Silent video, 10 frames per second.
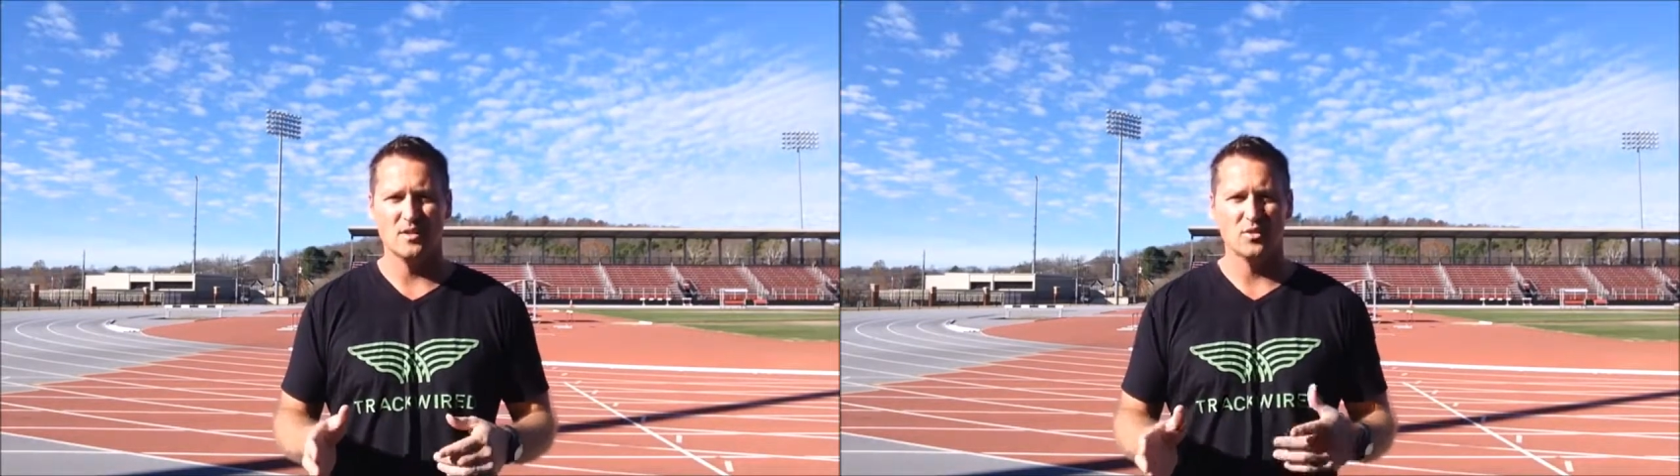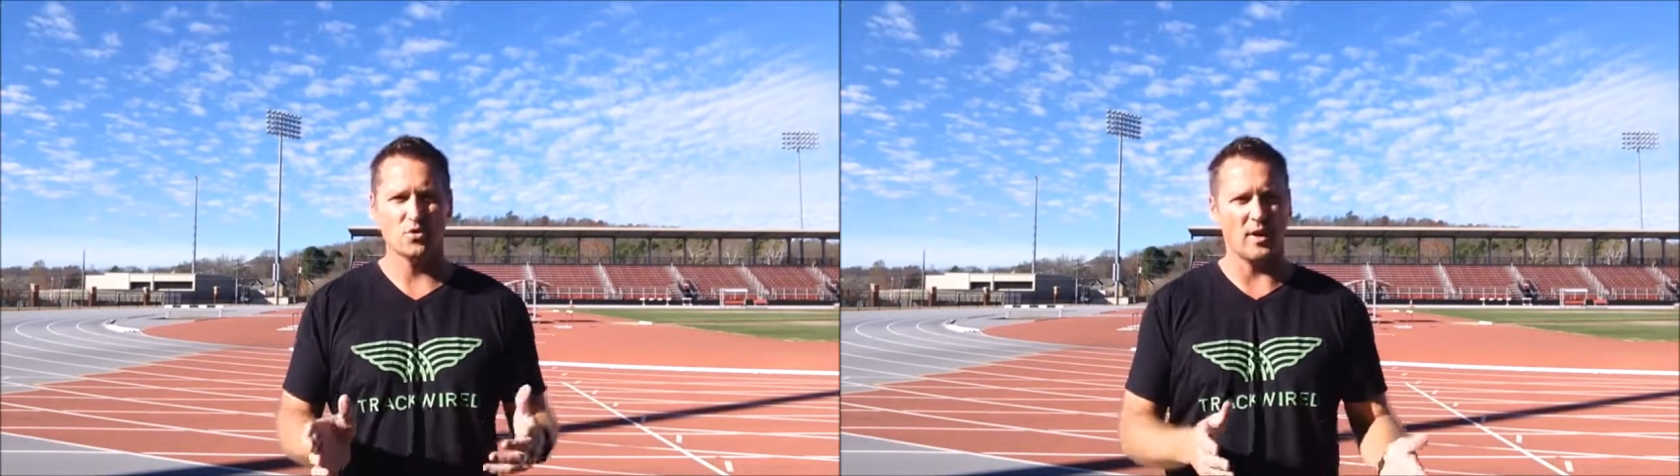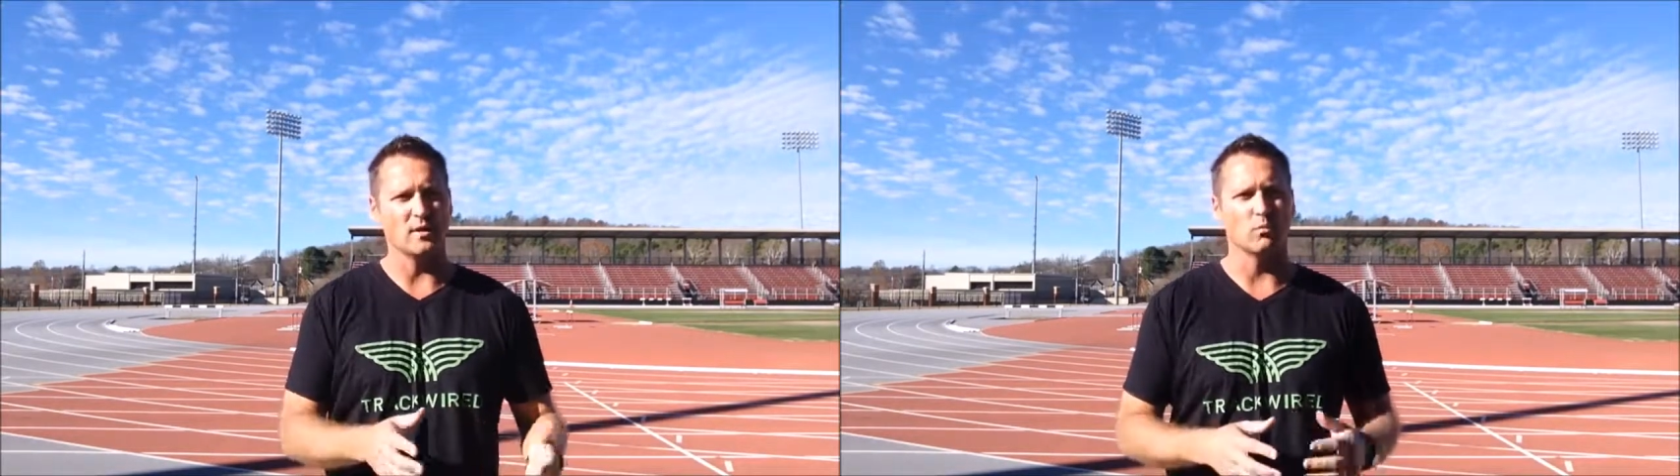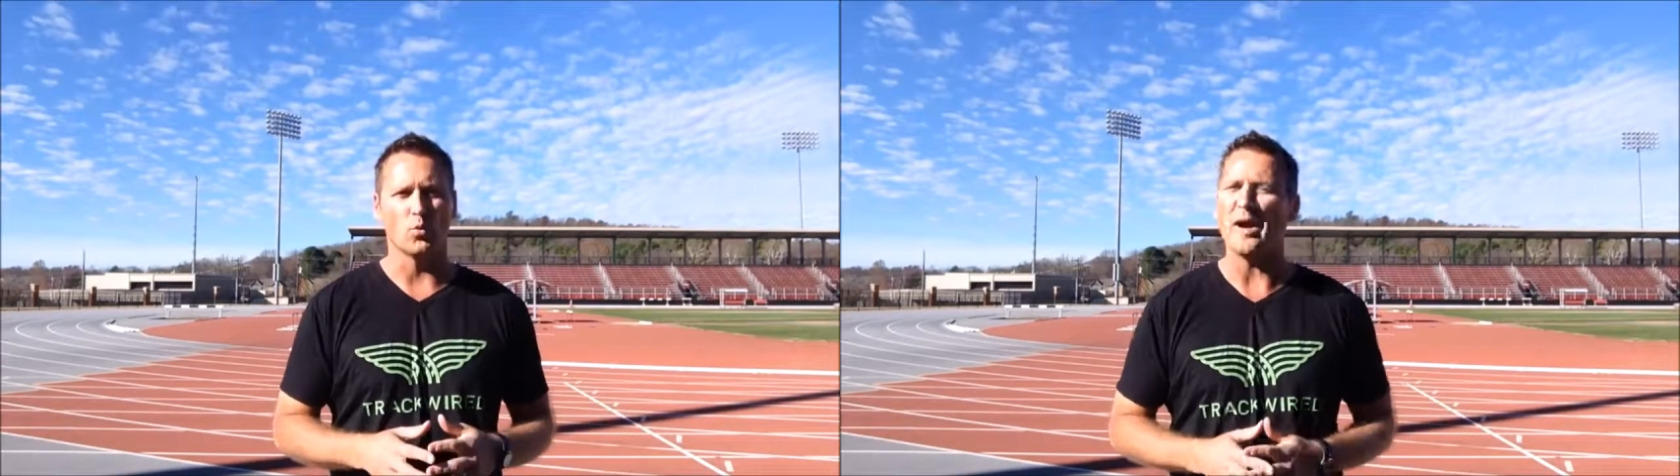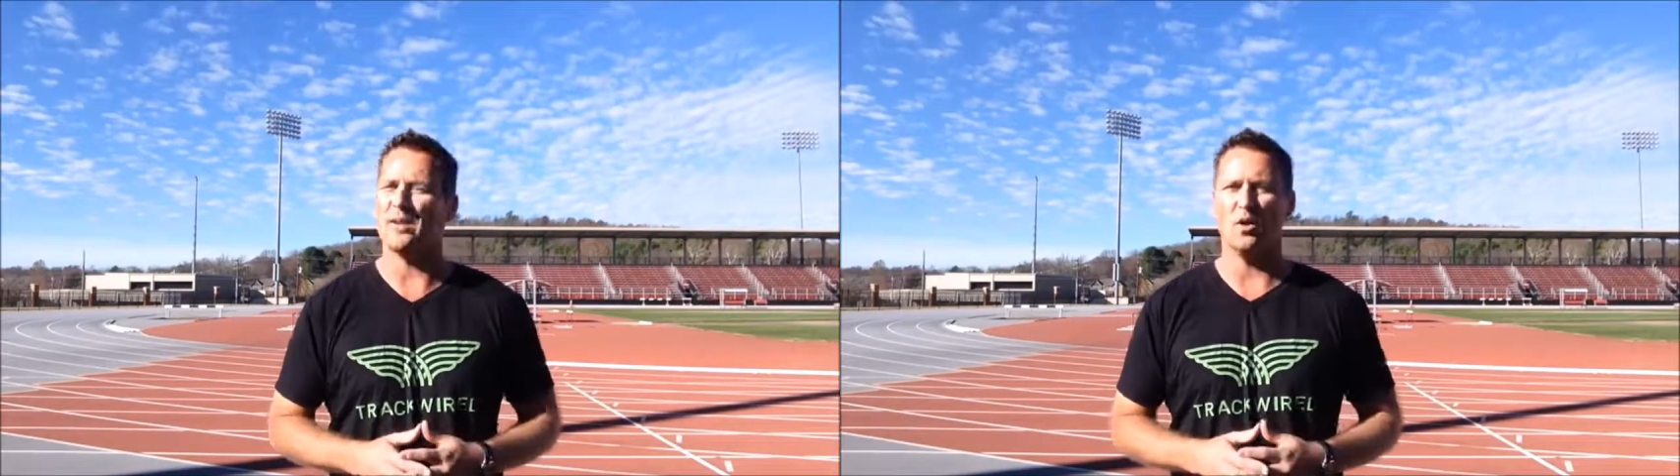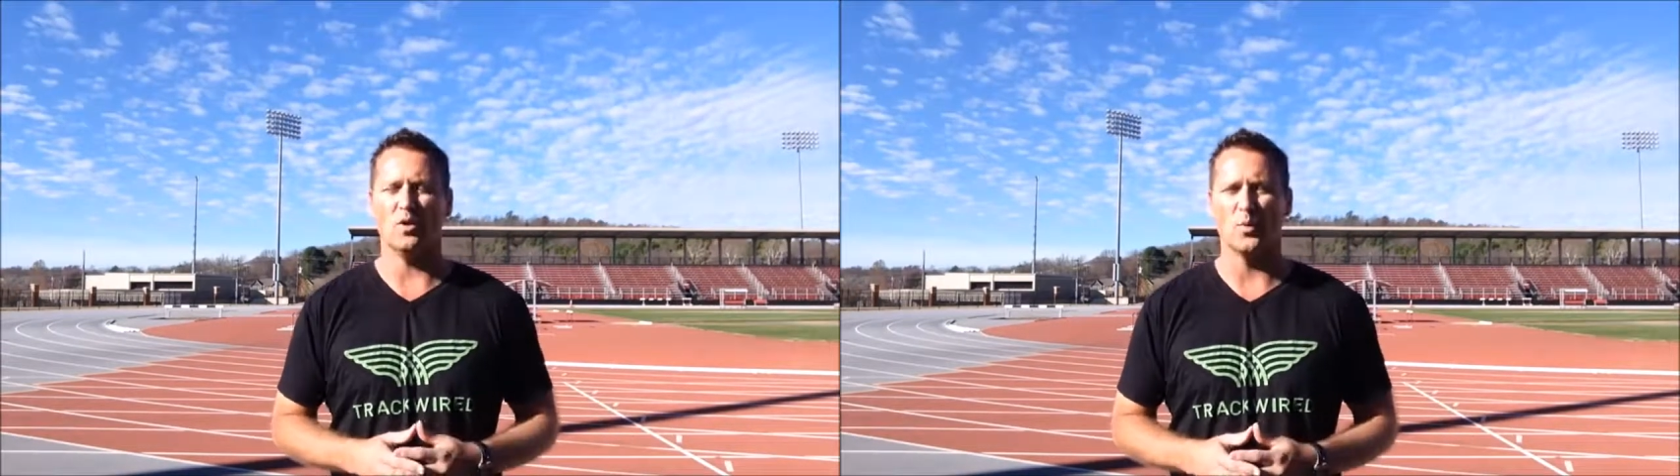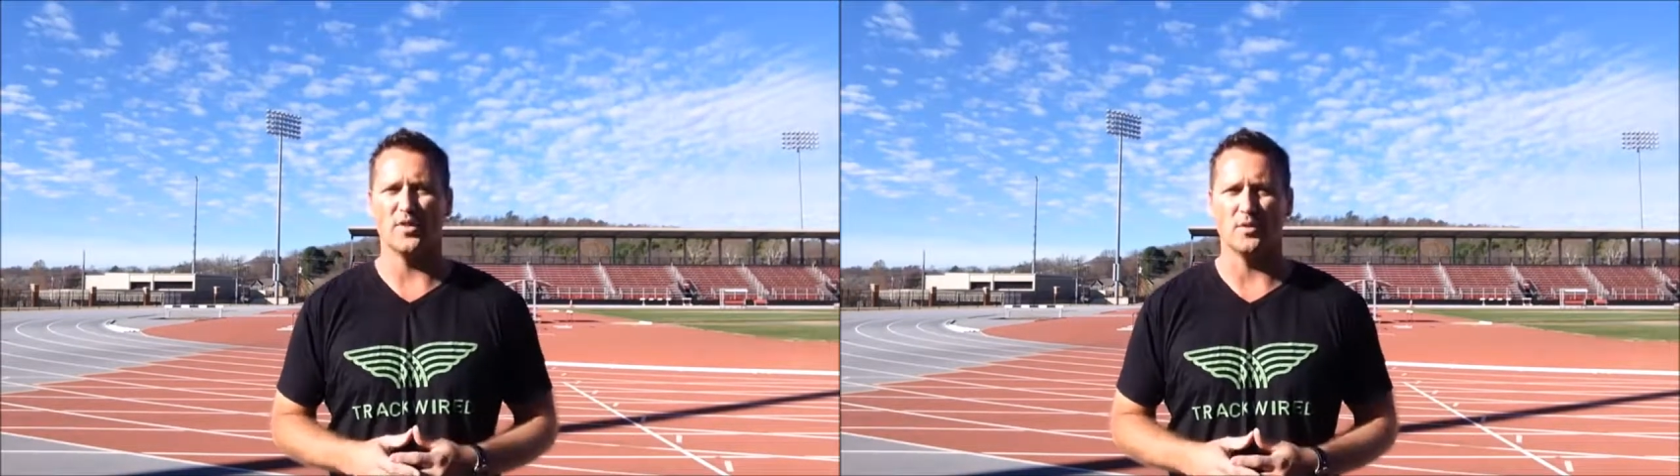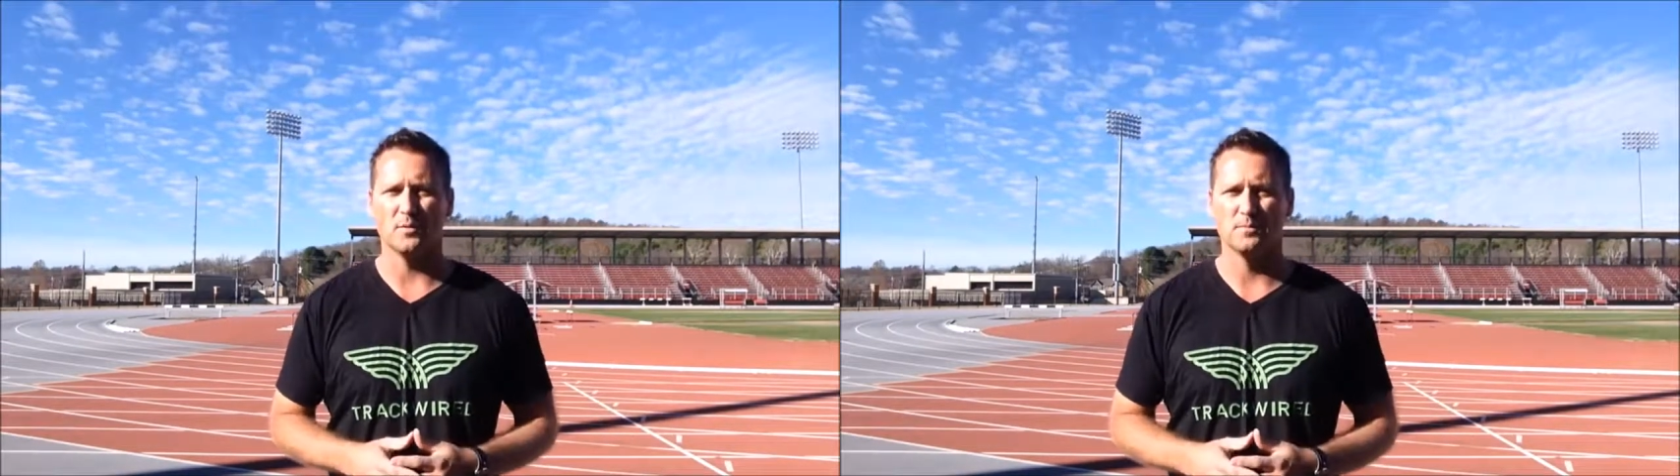train right along with her.